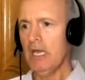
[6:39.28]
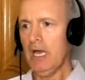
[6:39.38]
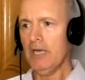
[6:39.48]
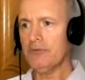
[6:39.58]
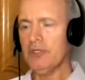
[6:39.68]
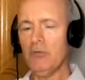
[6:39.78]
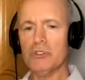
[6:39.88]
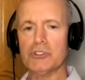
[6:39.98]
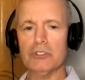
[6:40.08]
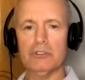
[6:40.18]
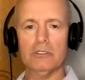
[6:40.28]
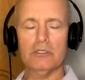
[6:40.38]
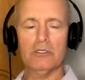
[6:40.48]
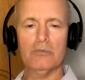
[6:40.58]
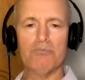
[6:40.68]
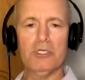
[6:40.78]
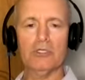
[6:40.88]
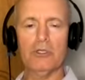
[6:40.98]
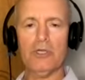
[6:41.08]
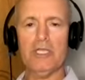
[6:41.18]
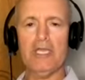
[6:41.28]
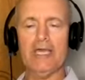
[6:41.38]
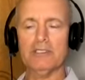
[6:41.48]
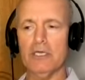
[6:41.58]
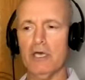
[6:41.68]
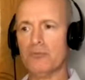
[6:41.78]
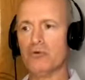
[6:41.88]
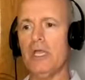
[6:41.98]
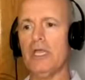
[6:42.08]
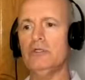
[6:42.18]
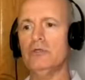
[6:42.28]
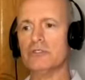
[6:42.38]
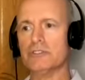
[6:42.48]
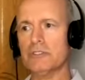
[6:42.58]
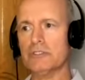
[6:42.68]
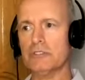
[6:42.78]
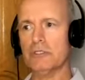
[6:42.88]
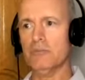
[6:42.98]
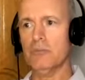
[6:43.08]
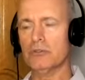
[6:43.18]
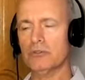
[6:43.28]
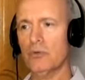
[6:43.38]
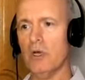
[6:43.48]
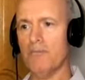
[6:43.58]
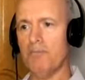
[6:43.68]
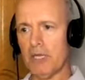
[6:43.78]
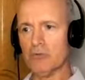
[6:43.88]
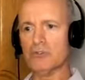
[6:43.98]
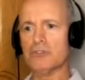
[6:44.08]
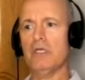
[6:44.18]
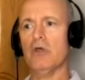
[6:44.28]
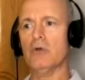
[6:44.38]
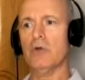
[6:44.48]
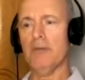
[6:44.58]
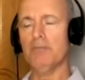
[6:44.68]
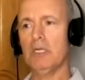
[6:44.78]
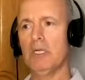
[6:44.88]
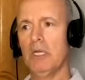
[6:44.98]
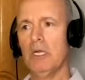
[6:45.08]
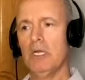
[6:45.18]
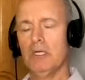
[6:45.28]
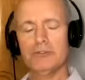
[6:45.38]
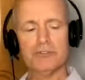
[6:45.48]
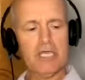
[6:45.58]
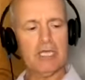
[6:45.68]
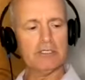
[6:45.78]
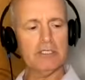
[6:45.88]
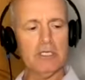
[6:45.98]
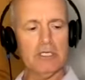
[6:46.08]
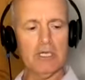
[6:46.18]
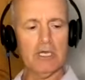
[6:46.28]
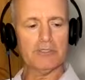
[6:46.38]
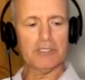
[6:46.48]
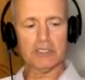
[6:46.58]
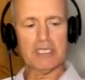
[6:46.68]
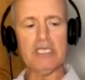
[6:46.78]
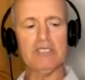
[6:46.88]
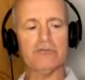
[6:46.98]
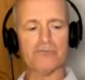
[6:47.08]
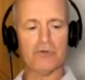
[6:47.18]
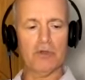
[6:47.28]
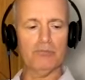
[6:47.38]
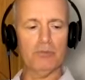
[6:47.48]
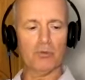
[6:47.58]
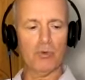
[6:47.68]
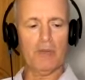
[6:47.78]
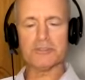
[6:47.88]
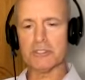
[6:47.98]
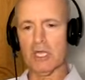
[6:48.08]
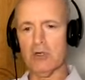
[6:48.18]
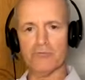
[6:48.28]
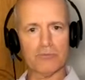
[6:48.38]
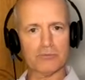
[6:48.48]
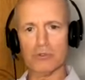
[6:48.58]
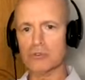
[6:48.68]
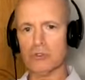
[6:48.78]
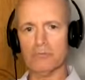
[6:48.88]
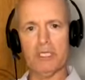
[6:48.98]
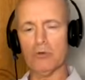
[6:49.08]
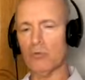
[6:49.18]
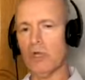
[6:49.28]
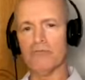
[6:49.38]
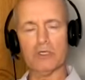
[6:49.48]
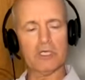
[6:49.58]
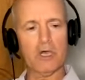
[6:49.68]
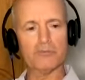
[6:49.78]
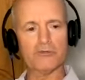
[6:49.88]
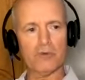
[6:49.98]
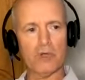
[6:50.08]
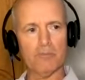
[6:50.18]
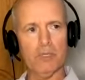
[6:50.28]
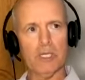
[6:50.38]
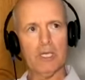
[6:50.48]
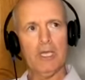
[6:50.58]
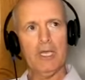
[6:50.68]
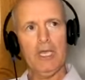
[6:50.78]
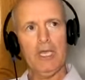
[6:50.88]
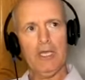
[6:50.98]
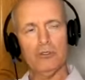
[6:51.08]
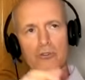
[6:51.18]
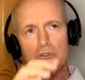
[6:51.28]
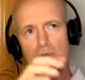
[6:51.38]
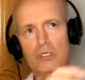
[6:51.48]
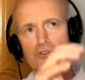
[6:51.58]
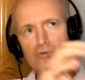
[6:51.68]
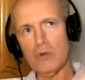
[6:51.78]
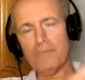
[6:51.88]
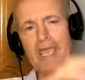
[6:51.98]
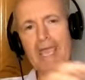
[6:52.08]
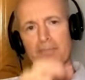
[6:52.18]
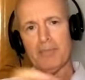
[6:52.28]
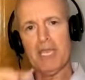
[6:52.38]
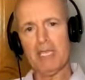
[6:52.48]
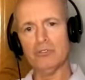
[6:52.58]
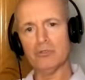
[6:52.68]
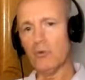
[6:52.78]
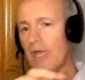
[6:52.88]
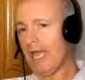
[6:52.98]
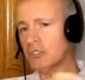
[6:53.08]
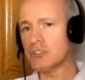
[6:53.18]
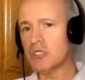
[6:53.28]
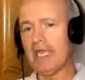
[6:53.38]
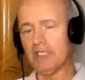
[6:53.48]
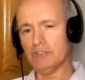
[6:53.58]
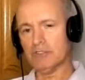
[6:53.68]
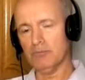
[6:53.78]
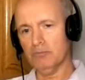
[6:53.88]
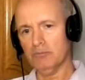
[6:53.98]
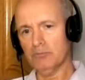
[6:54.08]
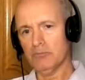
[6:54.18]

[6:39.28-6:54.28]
Mm-hmm. I think we should be looking at upgrading your system to a better CRM to take the, uh, the lead from your website or from social media, wherever it comes from, do a drip campaign to educate them.